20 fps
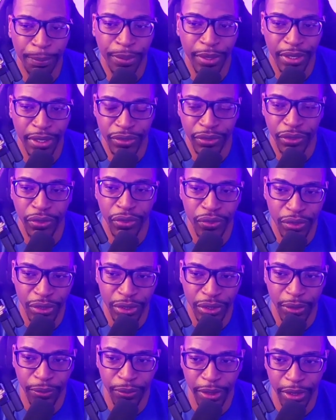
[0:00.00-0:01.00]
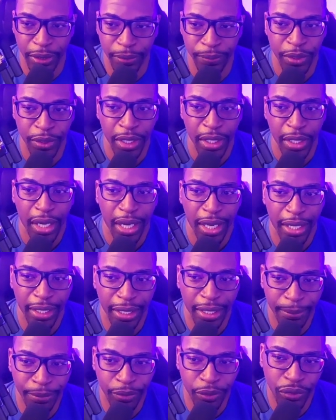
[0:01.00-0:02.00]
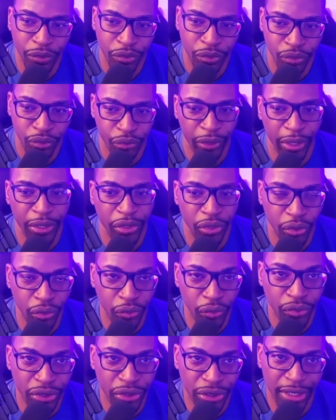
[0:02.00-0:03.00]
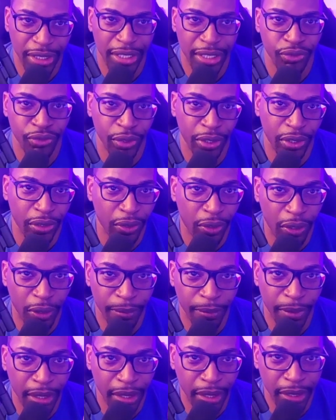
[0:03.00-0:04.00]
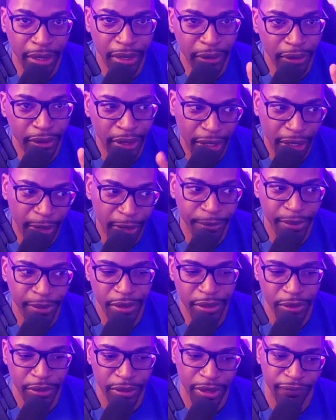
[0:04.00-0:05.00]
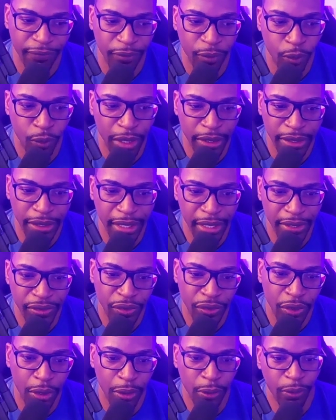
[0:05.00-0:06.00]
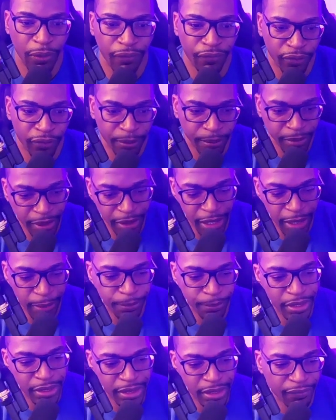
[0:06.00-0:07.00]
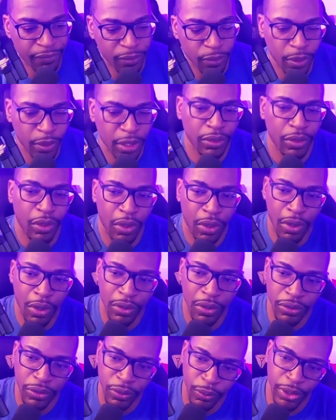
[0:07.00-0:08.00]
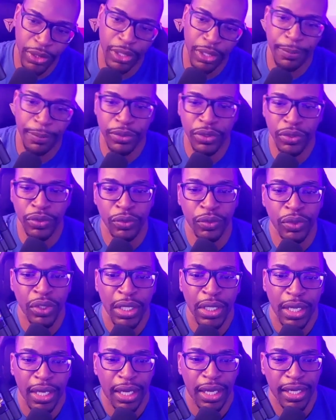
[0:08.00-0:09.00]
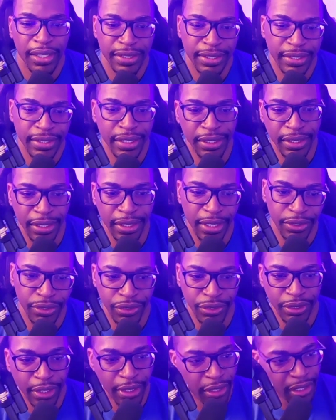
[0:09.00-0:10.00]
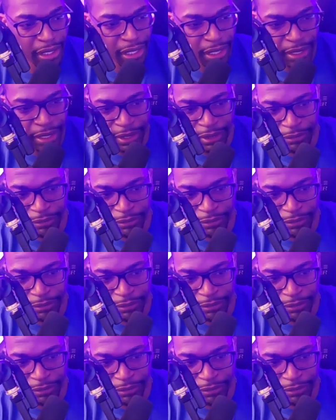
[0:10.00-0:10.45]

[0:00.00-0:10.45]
are using out there. And I'm going to train you just like I train all my help desk level 1 guys, all the way from help desk level 1 all the way up to senior engineer and